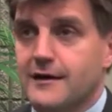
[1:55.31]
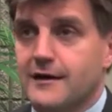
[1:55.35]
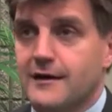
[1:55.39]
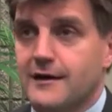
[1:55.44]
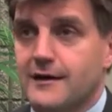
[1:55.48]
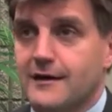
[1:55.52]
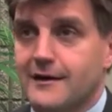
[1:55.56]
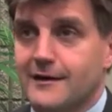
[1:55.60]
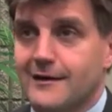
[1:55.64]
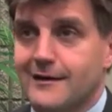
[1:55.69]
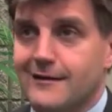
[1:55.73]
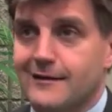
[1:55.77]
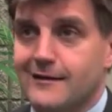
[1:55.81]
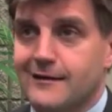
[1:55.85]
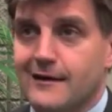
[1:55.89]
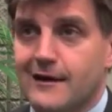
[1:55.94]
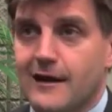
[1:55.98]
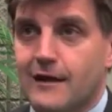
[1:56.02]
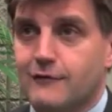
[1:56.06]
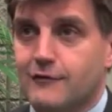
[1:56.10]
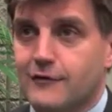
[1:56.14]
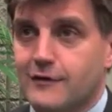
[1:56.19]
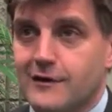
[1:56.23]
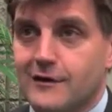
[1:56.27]
And
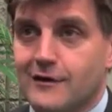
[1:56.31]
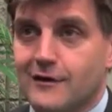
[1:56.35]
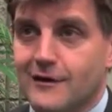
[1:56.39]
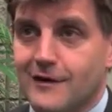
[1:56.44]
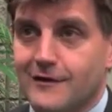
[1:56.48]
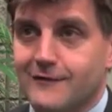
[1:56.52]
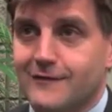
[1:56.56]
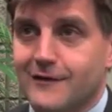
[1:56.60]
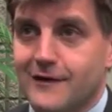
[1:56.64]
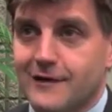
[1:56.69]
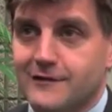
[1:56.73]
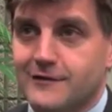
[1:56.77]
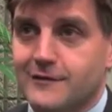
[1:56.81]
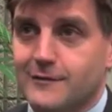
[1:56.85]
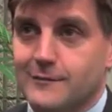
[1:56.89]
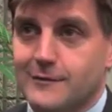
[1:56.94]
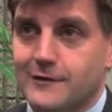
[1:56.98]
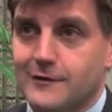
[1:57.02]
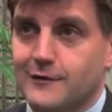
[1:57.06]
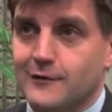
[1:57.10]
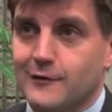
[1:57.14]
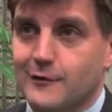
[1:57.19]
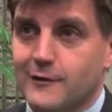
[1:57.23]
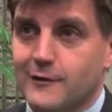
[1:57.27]
every year I find something new